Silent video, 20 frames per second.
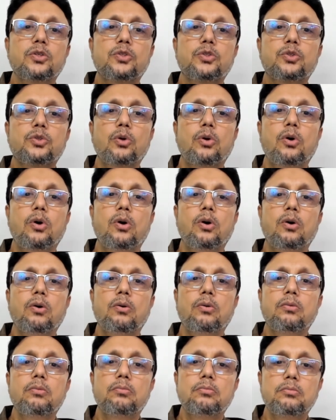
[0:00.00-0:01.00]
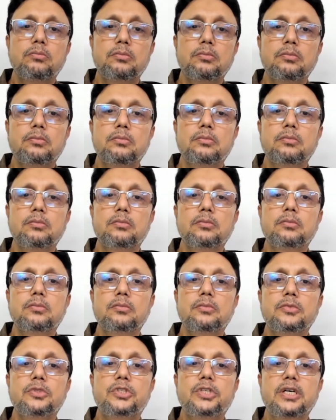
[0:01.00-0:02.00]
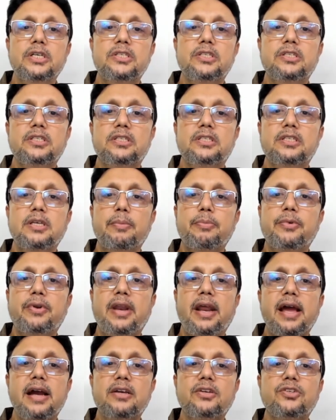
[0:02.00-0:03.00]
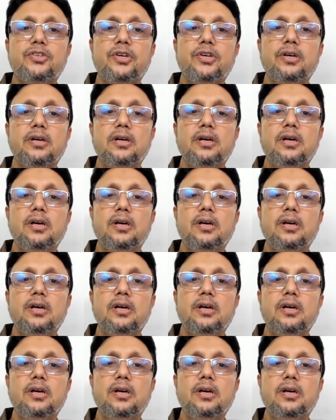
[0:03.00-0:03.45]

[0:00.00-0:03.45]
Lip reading: So just subtract